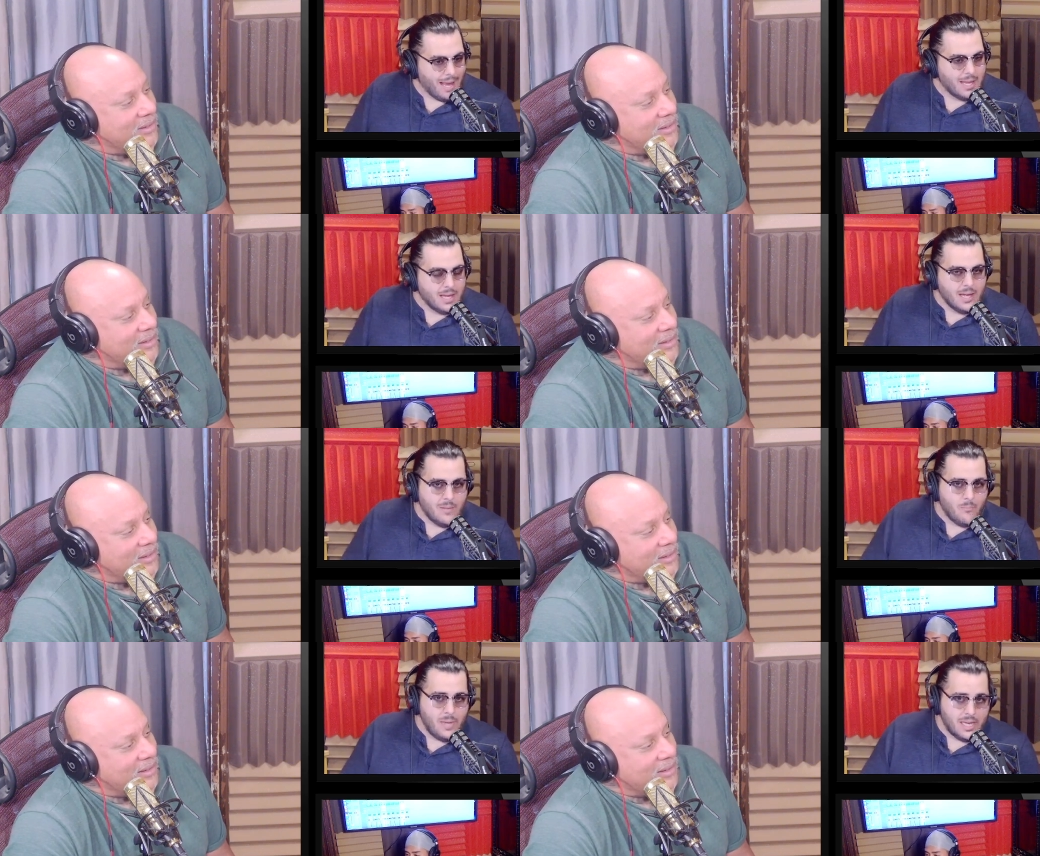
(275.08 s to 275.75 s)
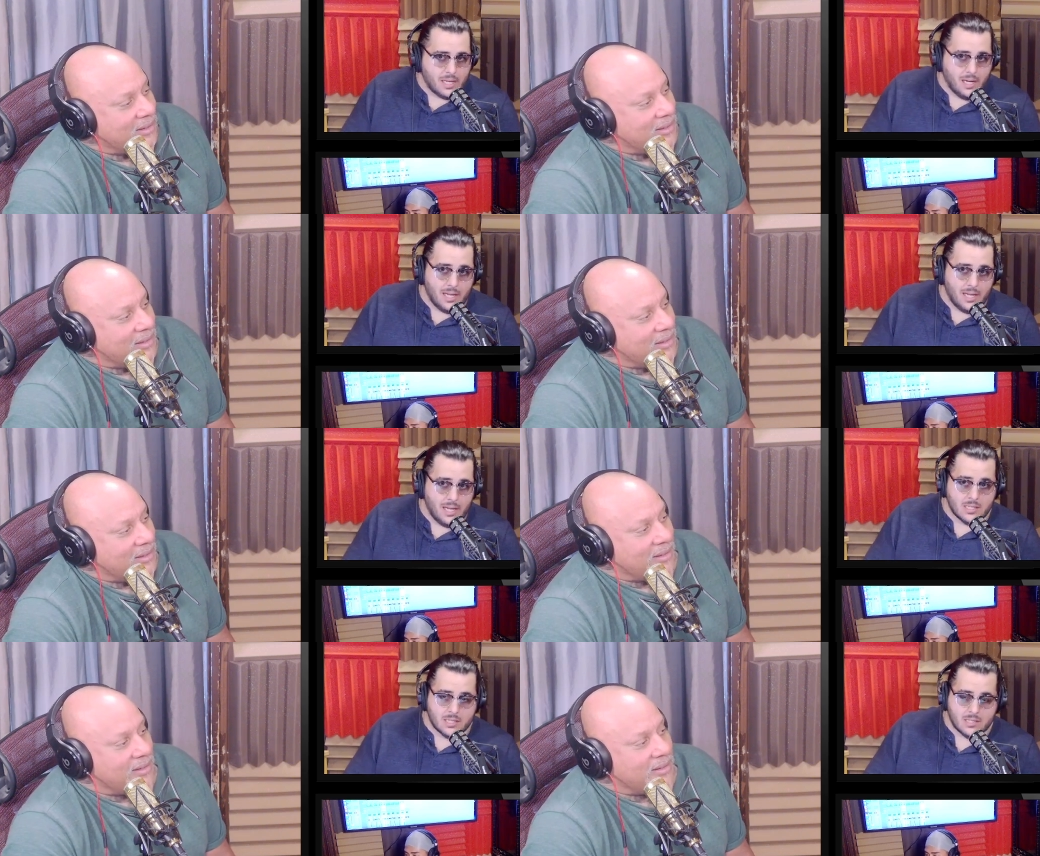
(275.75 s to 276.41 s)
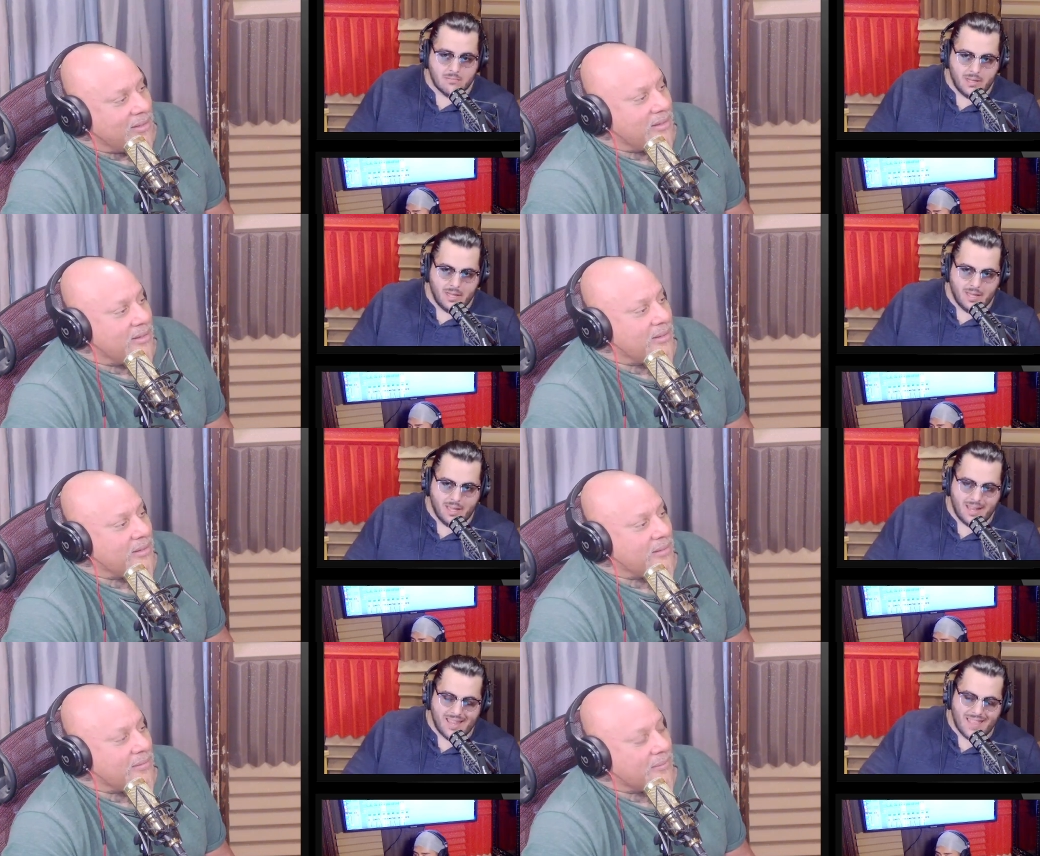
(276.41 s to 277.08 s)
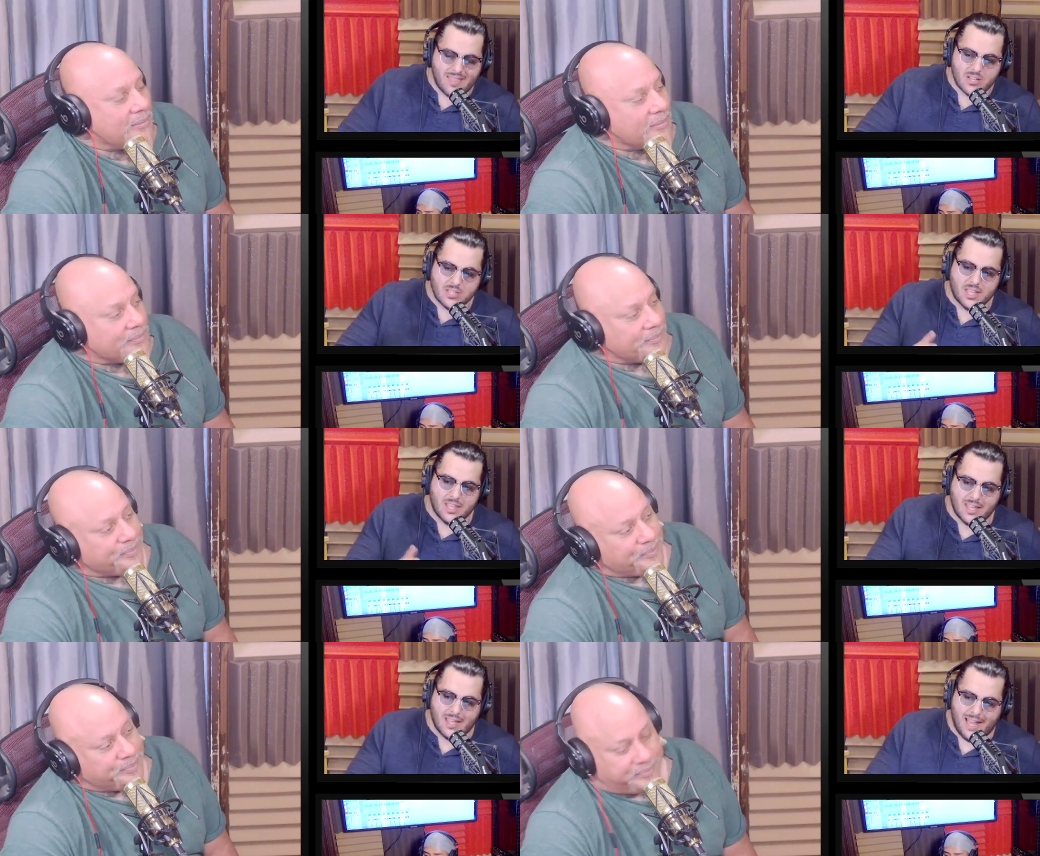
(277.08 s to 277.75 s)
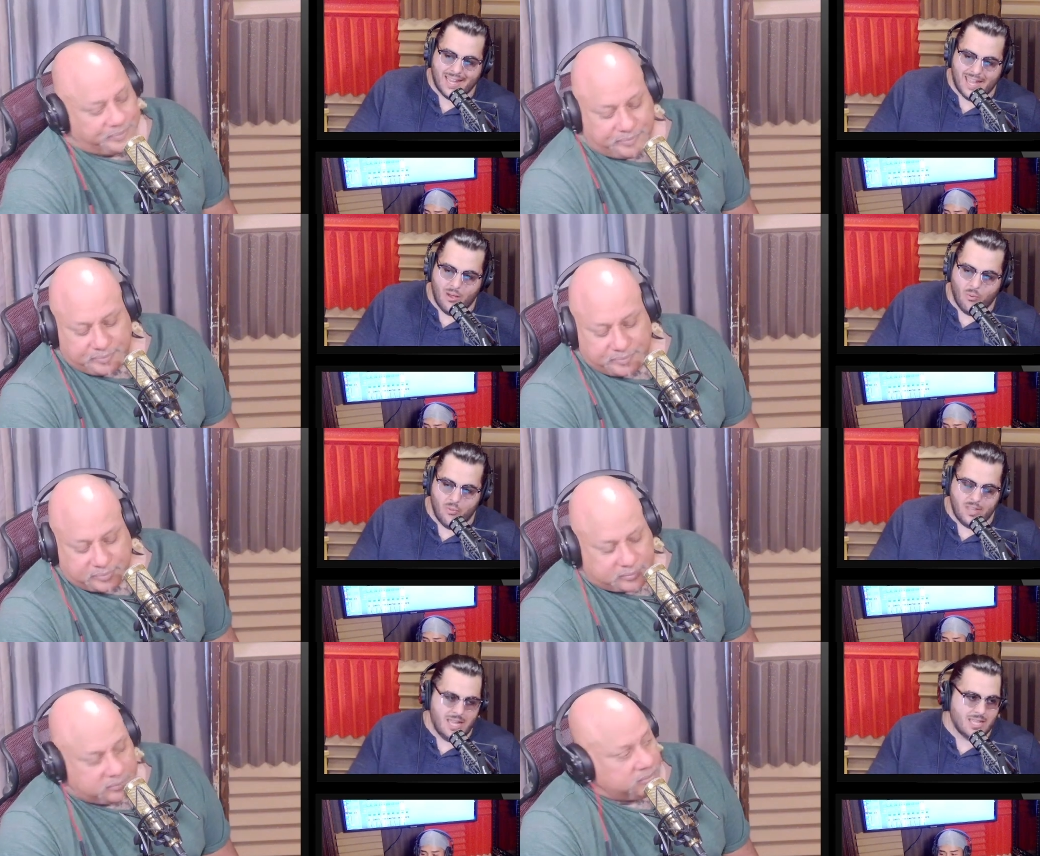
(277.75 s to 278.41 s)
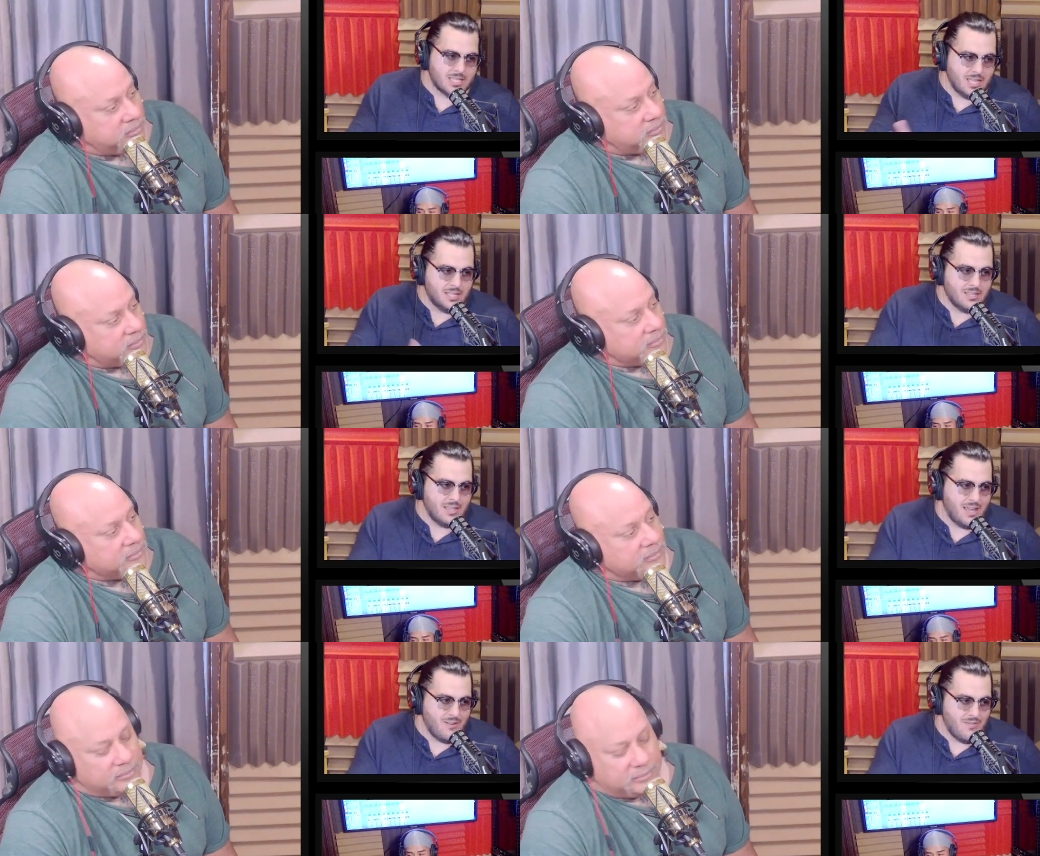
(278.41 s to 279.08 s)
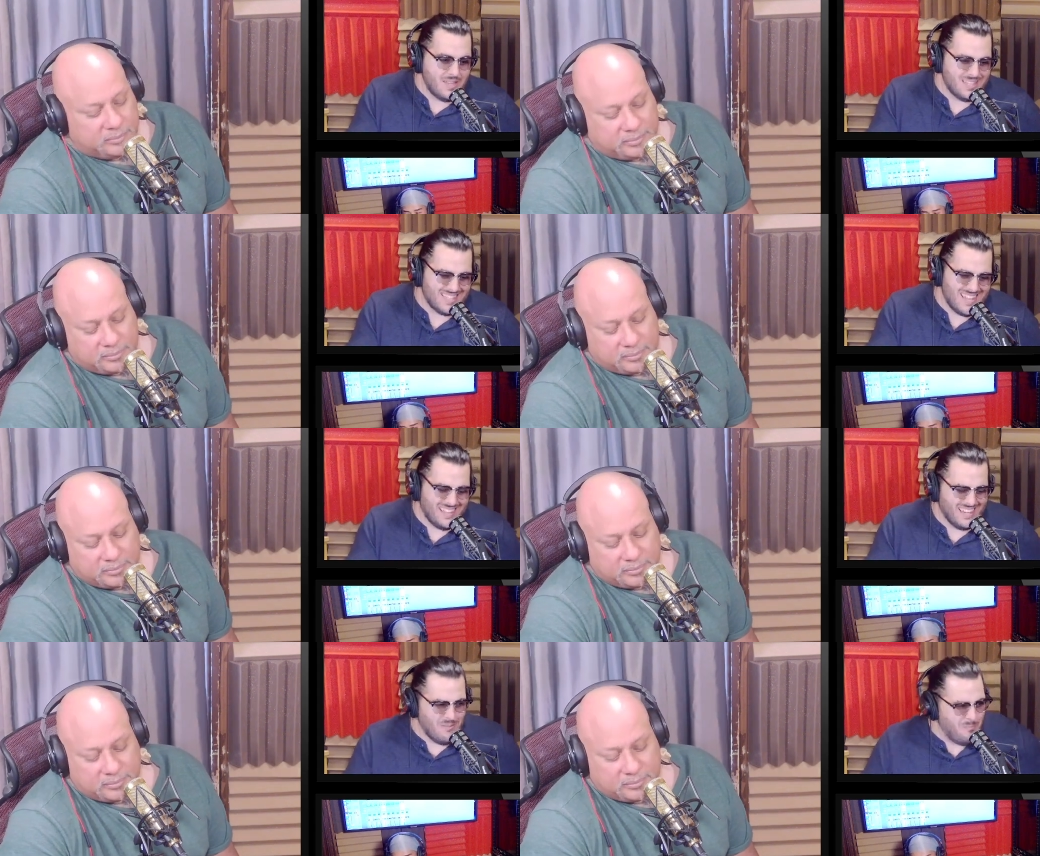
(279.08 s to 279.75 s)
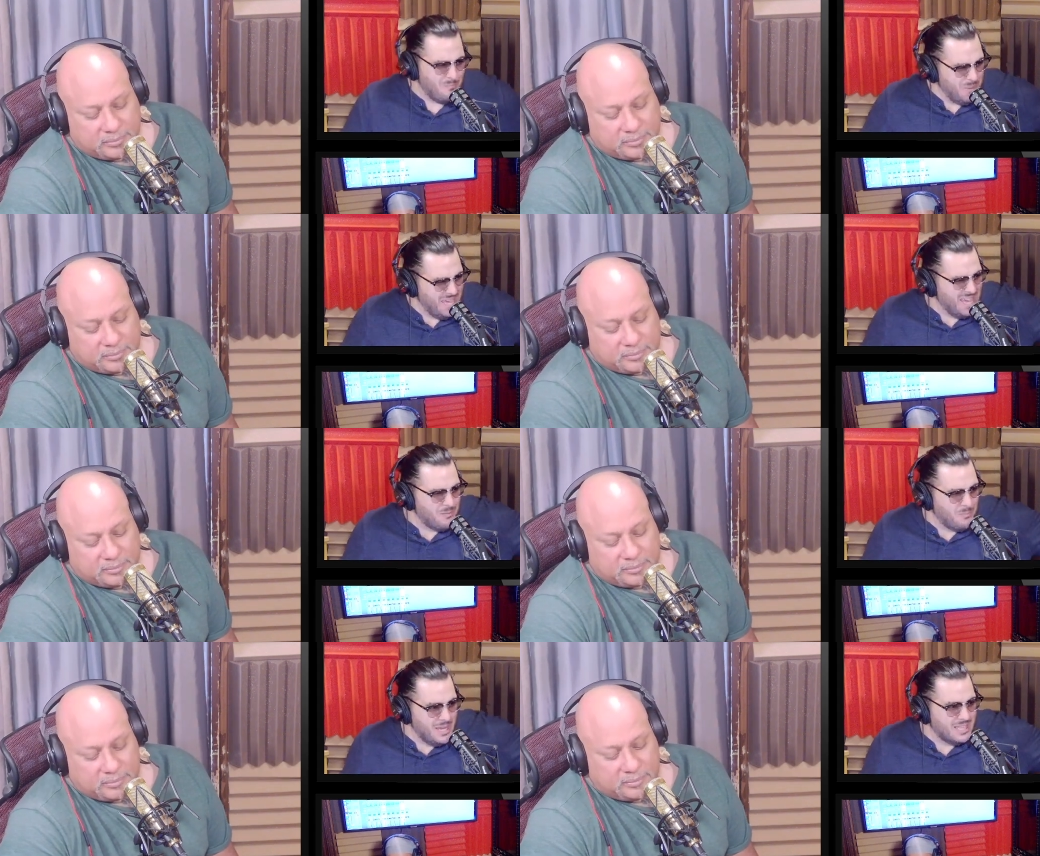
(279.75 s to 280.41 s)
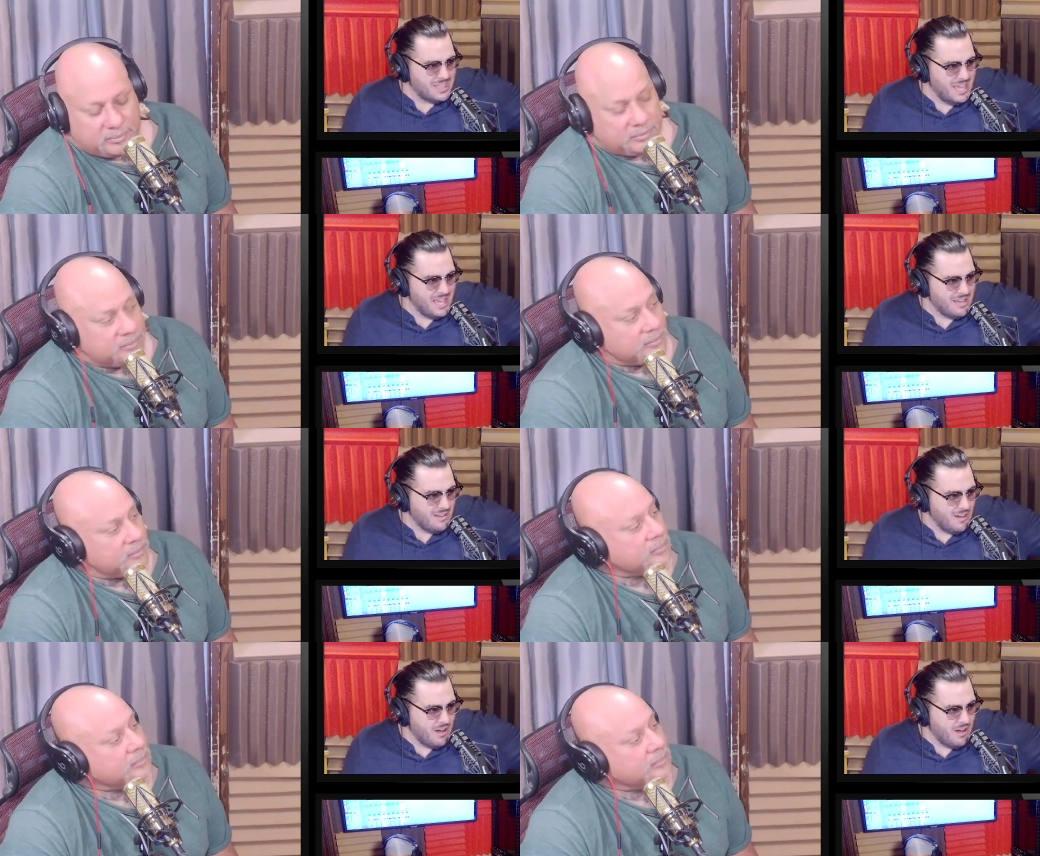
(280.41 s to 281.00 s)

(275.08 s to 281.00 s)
Speaker 1: wait. because and and there's nothing. I get the instinct of there. That's not like a big big thing